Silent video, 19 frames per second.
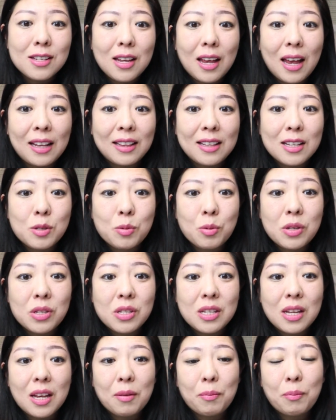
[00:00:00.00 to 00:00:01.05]
and this
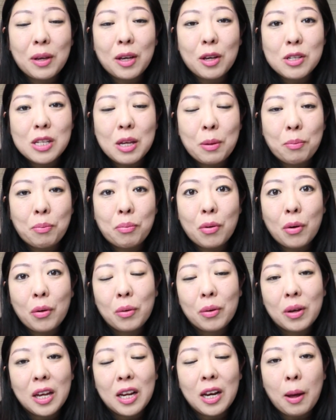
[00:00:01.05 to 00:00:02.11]
was because he
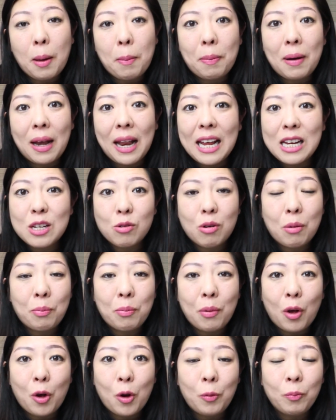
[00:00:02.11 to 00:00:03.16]
broke, a plate or a
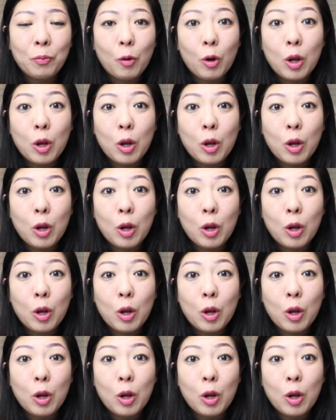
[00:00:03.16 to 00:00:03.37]
bowl,